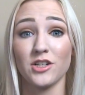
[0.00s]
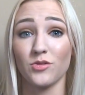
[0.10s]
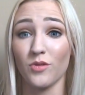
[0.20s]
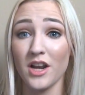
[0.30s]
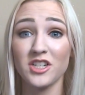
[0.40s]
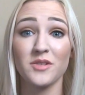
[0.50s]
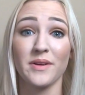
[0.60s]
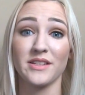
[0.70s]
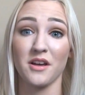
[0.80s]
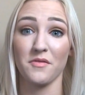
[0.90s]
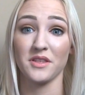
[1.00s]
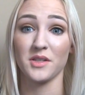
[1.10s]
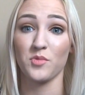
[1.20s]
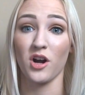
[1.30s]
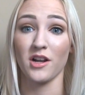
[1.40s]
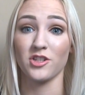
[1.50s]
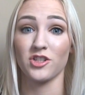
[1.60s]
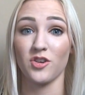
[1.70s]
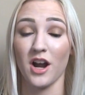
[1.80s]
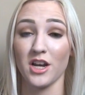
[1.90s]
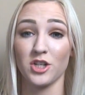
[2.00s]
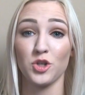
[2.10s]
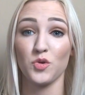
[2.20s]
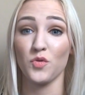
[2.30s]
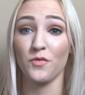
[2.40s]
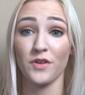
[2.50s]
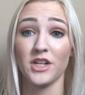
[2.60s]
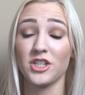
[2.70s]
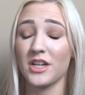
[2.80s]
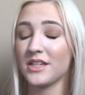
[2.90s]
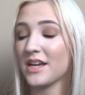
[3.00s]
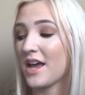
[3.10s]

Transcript: drenched myself in this product just trying to finish it,